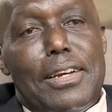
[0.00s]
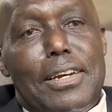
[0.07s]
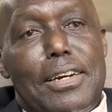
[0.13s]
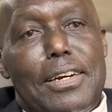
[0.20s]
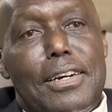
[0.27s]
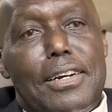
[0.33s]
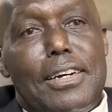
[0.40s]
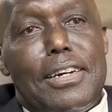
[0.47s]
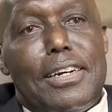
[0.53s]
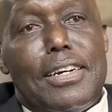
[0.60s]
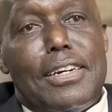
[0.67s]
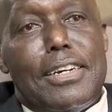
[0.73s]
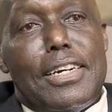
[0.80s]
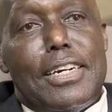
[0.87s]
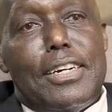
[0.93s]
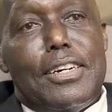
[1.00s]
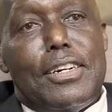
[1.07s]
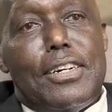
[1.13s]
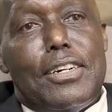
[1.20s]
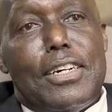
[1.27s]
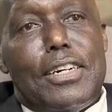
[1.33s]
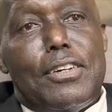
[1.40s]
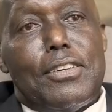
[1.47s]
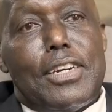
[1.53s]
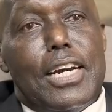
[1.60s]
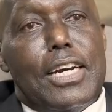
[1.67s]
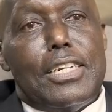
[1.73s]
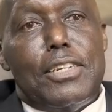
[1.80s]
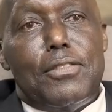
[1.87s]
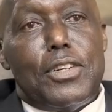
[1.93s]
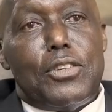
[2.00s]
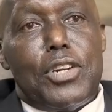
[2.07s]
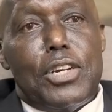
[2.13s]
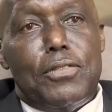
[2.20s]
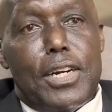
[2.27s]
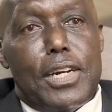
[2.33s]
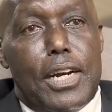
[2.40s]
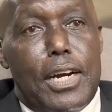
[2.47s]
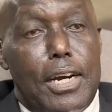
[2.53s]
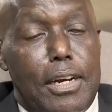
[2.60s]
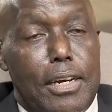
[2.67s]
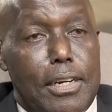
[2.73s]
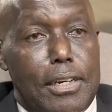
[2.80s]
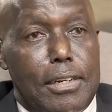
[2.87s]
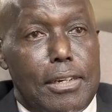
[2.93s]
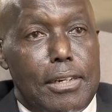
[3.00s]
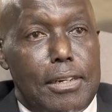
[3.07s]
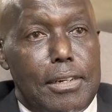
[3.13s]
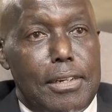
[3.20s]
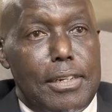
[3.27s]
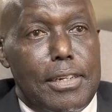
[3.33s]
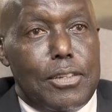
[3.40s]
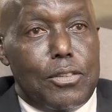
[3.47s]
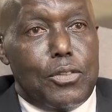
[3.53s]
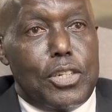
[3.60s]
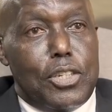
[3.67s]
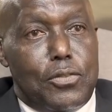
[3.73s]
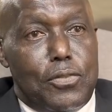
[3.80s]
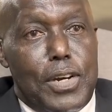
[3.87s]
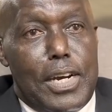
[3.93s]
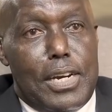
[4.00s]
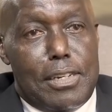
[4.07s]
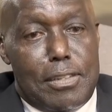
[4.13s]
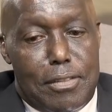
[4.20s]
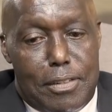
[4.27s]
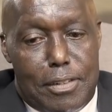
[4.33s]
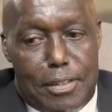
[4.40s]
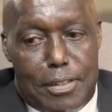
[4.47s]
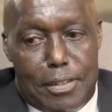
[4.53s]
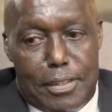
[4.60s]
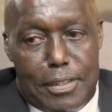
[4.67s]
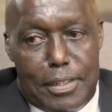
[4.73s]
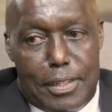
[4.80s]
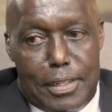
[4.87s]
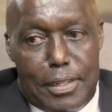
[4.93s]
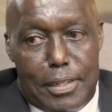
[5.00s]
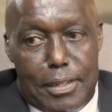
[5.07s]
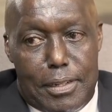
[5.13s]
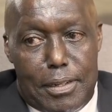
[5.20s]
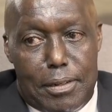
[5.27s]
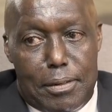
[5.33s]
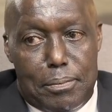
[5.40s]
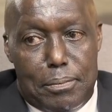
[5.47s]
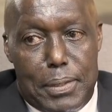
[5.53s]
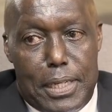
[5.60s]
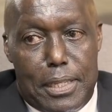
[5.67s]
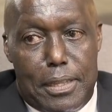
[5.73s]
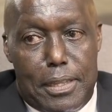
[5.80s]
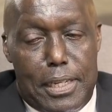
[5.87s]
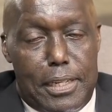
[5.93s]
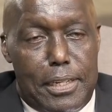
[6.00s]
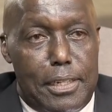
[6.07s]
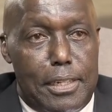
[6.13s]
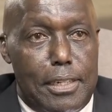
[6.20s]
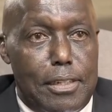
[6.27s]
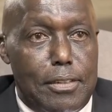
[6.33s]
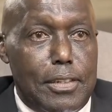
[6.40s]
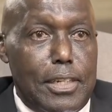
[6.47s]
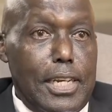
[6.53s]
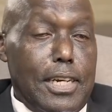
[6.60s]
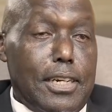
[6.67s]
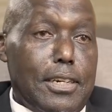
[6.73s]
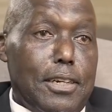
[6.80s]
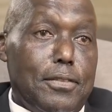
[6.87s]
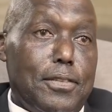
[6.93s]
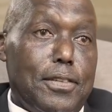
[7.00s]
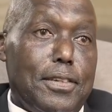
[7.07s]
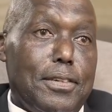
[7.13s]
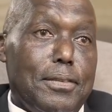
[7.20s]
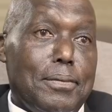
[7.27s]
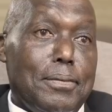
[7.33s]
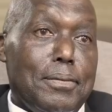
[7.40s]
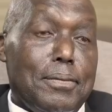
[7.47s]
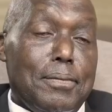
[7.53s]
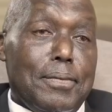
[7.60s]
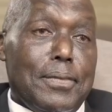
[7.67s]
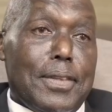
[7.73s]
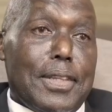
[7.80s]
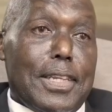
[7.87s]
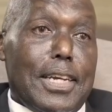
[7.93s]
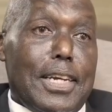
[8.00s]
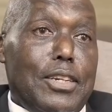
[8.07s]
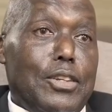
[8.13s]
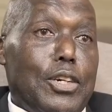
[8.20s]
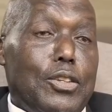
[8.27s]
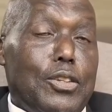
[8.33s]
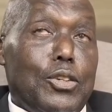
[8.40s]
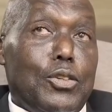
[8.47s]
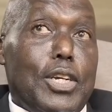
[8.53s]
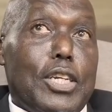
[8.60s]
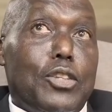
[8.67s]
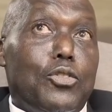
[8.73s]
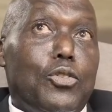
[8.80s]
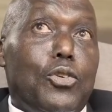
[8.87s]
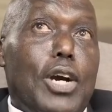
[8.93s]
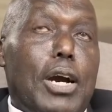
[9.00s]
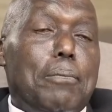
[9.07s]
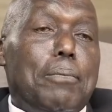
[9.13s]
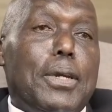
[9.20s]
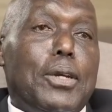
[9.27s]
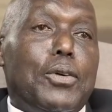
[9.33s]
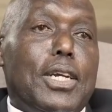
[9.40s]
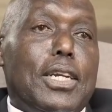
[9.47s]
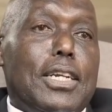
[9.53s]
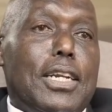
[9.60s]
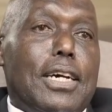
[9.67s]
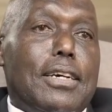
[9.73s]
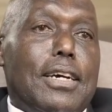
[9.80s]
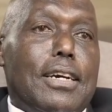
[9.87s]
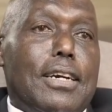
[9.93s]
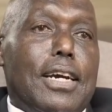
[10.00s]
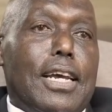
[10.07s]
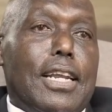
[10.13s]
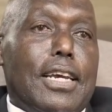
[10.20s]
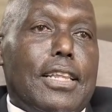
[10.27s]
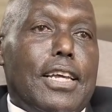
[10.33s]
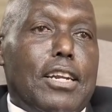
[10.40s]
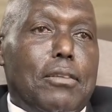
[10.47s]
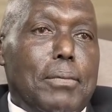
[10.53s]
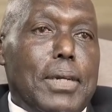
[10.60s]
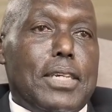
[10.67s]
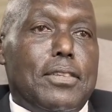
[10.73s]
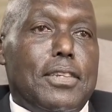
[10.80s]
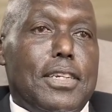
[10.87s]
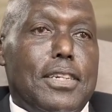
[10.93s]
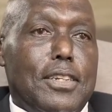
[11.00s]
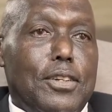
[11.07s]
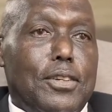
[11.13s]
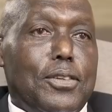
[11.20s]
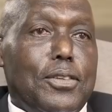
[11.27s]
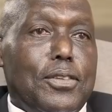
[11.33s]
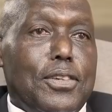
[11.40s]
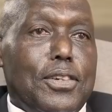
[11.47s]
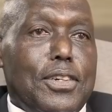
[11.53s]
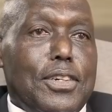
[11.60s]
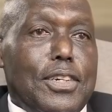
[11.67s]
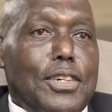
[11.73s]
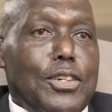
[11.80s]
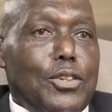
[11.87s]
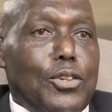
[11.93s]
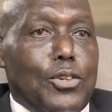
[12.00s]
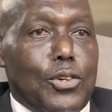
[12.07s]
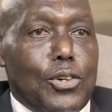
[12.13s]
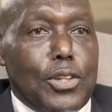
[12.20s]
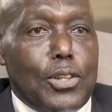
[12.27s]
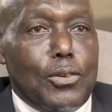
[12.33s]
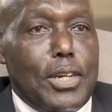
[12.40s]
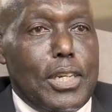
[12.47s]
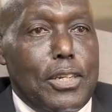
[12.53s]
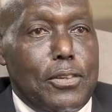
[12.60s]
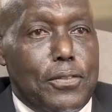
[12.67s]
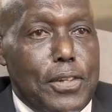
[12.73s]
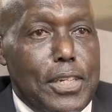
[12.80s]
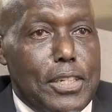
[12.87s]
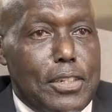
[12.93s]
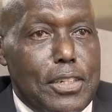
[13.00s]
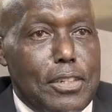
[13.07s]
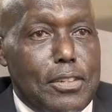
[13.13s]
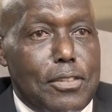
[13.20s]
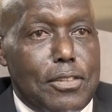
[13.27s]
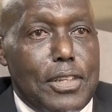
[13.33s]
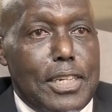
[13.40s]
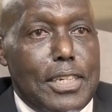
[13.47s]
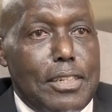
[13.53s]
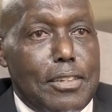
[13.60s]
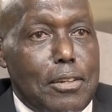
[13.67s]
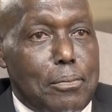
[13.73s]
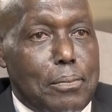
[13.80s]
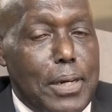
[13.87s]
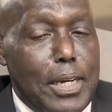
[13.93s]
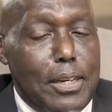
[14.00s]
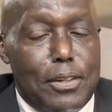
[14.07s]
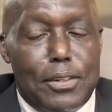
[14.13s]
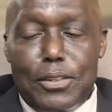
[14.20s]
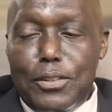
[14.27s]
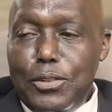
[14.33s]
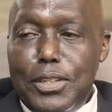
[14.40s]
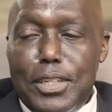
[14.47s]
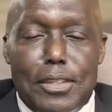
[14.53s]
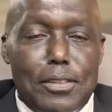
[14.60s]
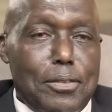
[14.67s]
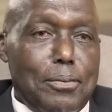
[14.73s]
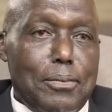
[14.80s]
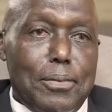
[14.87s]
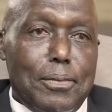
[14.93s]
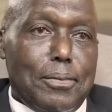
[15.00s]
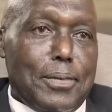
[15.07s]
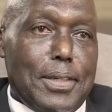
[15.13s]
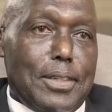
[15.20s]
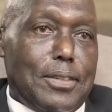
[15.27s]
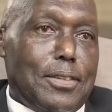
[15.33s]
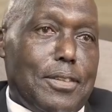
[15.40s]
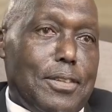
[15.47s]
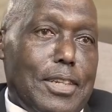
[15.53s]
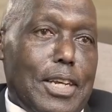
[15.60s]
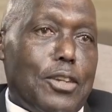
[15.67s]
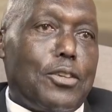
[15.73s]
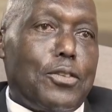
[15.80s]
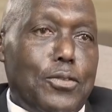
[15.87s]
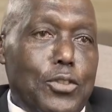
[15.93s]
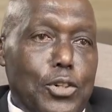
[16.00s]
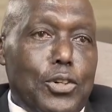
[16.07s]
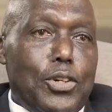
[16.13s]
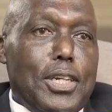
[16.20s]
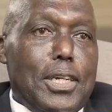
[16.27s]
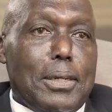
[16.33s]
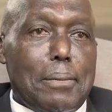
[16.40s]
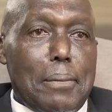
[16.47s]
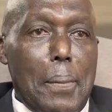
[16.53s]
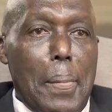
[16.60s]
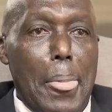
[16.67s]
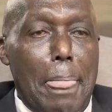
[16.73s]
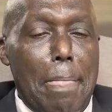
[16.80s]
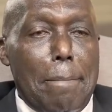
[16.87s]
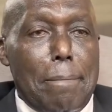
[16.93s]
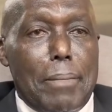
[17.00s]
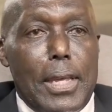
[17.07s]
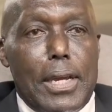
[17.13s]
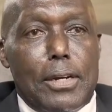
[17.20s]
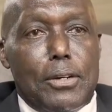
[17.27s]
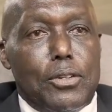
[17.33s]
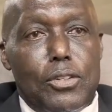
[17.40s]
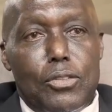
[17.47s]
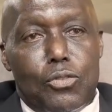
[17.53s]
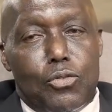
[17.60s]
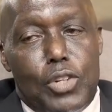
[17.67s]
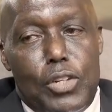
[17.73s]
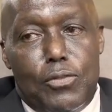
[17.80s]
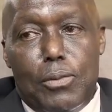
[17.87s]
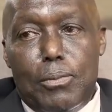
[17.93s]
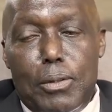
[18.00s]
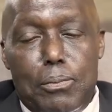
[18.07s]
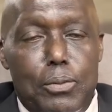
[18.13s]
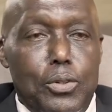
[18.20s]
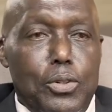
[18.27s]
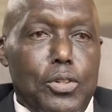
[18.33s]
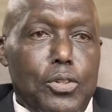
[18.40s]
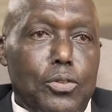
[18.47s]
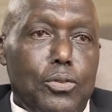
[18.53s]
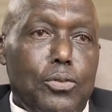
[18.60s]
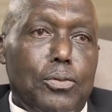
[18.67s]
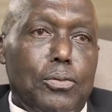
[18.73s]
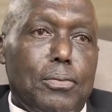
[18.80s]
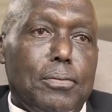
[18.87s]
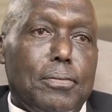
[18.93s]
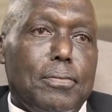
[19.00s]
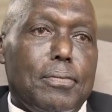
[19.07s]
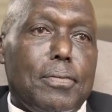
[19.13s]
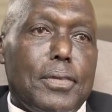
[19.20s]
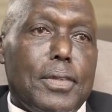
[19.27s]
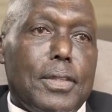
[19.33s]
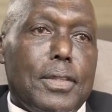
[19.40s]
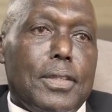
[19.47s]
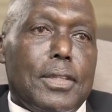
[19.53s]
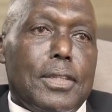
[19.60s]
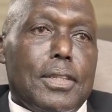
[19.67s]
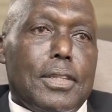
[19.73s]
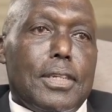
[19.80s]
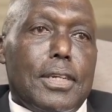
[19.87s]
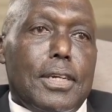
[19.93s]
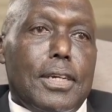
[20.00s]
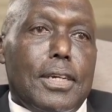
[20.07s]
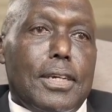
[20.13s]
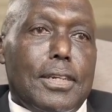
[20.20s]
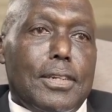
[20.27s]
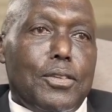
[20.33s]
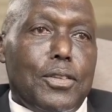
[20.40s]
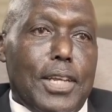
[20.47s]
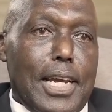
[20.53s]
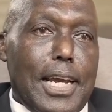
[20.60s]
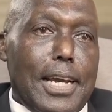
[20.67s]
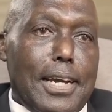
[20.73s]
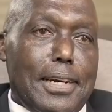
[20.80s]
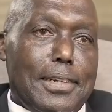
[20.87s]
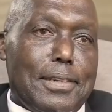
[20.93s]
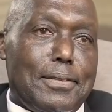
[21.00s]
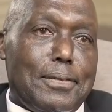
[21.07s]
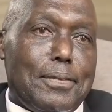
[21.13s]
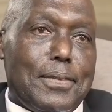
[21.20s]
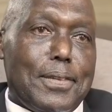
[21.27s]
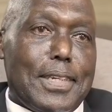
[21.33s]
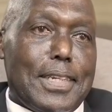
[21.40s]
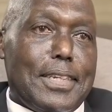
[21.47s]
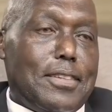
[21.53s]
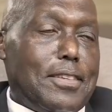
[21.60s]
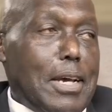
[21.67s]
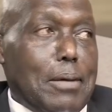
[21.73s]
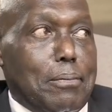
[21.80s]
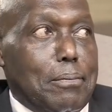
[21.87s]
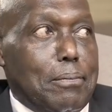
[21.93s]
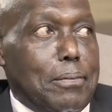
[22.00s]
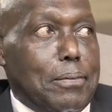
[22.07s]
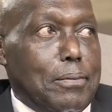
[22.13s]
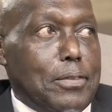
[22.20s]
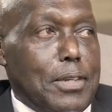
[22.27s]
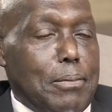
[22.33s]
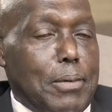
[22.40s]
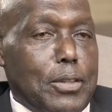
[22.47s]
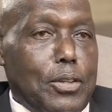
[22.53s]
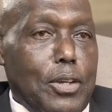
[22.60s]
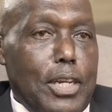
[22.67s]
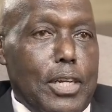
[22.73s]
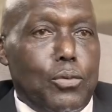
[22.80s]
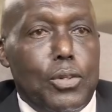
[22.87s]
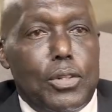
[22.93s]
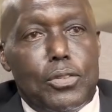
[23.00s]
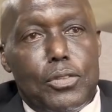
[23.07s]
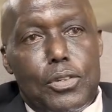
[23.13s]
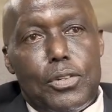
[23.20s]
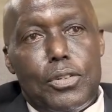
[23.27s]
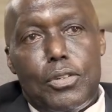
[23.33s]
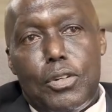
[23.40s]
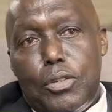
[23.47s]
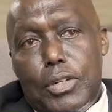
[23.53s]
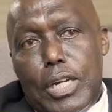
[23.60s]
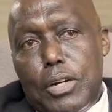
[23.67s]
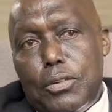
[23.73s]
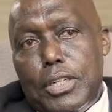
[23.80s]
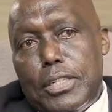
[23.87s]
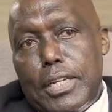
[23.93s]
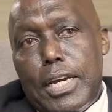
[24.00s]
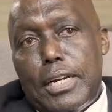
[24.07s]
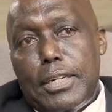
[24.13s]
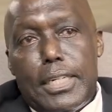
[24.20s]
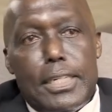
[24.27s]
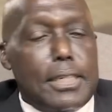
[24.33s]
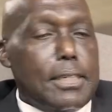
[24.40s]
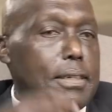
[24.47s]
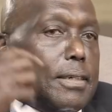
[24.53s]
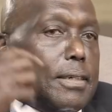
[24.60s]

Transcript: Uh, can't even drive a car. Yeah. So his first uh, big thing is an aircraft. That's crazy. And you, are, you, get so happy when a guy like that makes it, you know. Mm. You go all the way and he finishes and he's a pilot. You just, it's a lot of joy. Yeah. Yeah, because it's straight from the bush to... To the air. To the air. and some, some are still at Wilson or mm. now hmm. retiring.